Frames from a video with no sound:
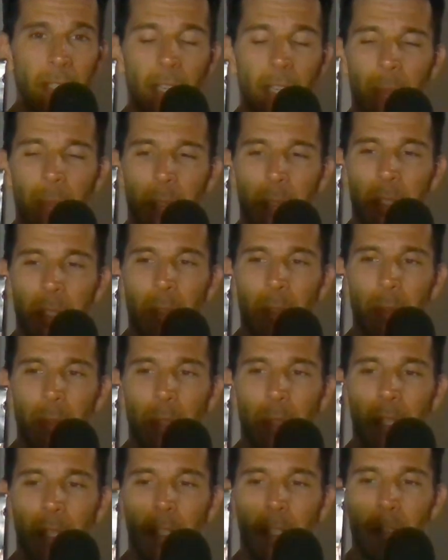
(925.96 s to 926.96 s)
and I'm
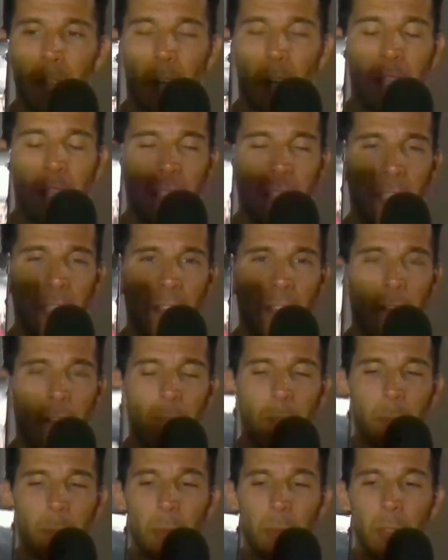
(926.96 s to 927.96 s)
still trying to get
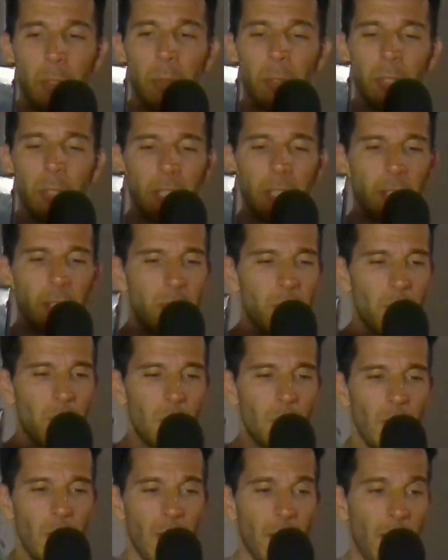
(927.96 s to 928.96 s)
comfortable using it.
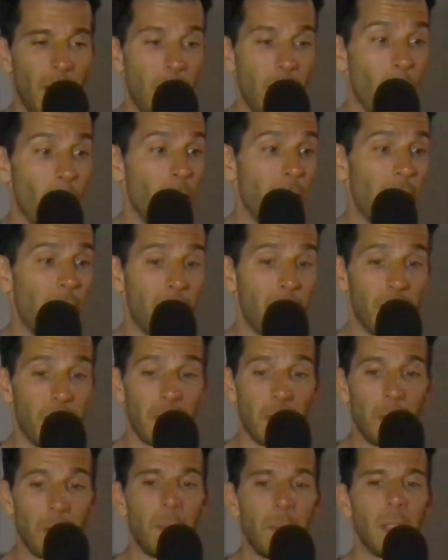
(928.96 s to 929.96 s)
So I don't want to have
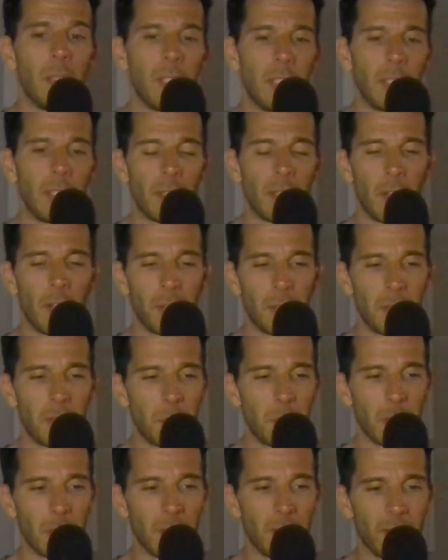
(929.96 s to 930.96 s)
like a million colors
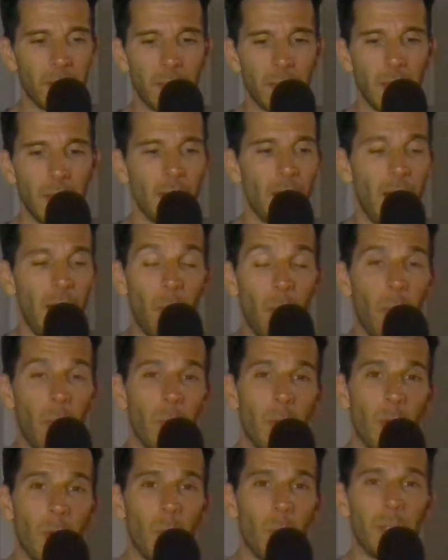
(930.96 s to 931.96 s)
because I
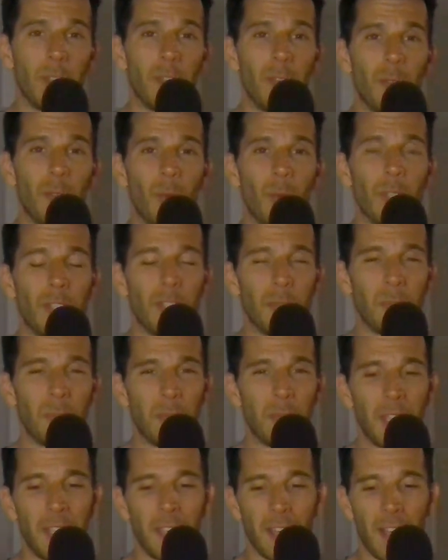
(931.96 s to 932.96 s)
won't know what to do with
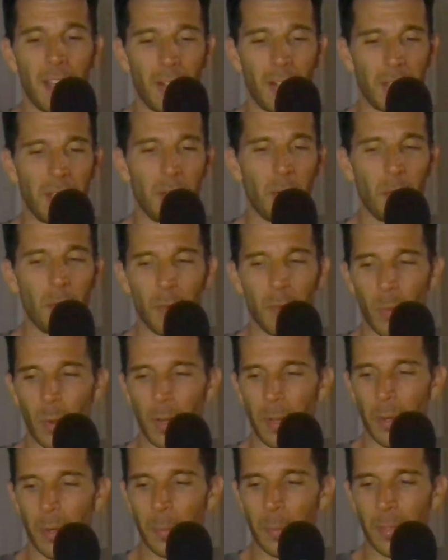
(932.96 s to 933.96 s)
them. I'll get
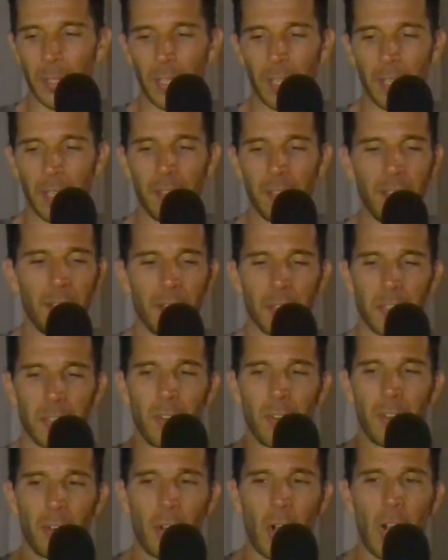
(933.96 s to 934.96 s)
overwhelmed and then I'll
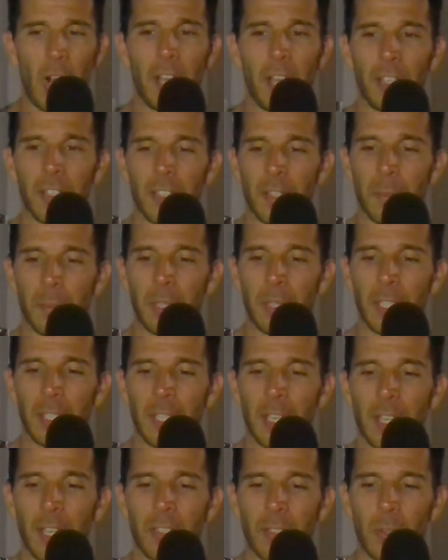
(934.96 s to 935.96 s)
start crying or something like
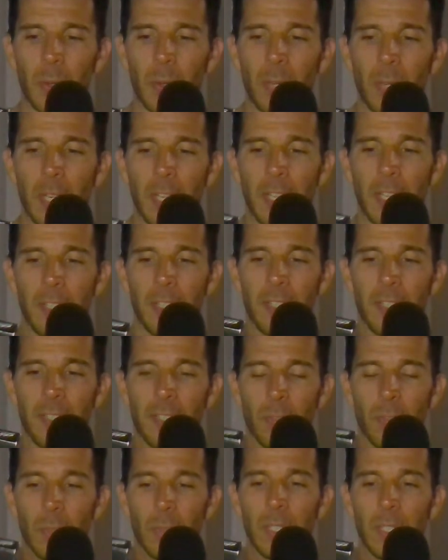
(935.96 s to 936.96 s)
that. So this
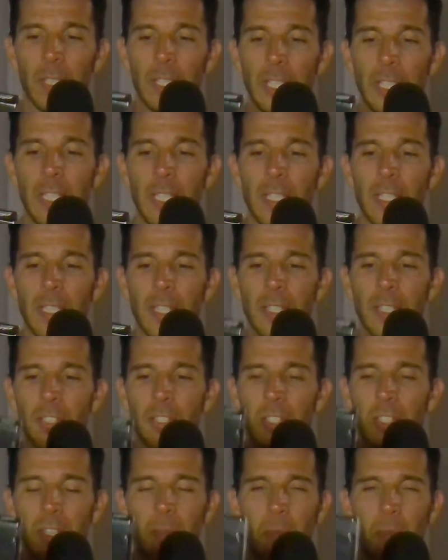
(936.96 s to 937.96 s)
is really easy. It's
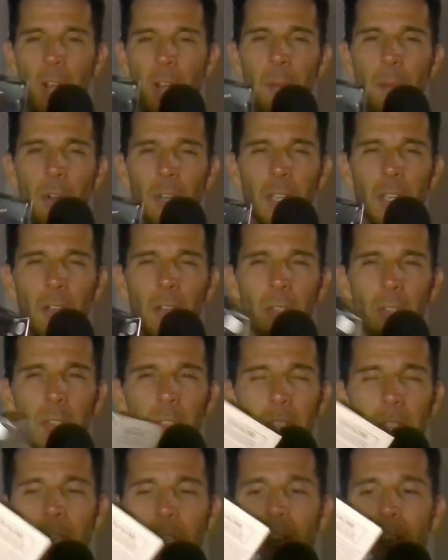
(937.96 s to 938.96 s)
just the primary
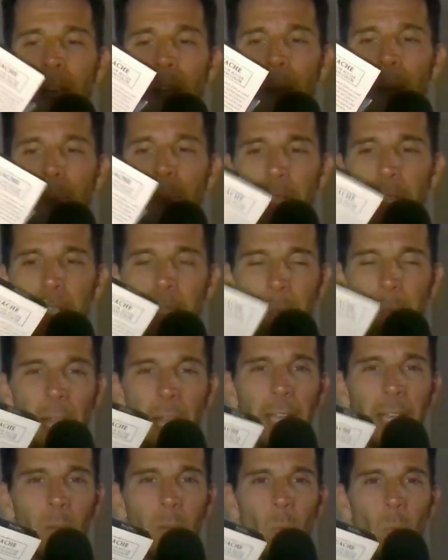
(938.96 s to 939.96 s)
colors plus
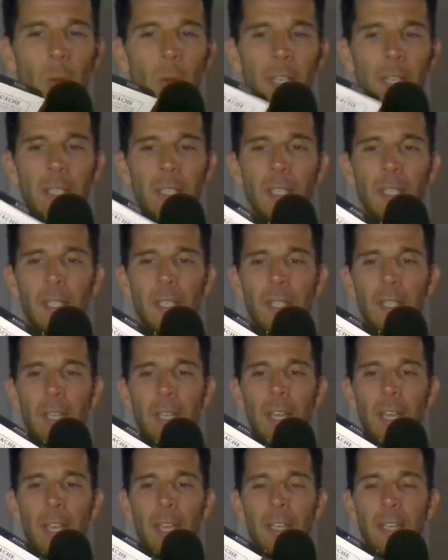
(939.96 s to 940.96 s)
black and white,
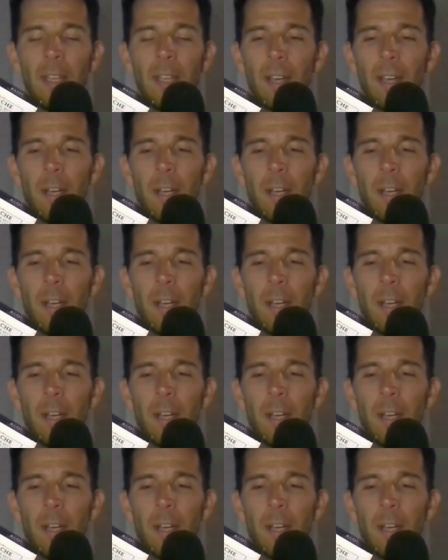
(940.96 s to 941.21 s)
and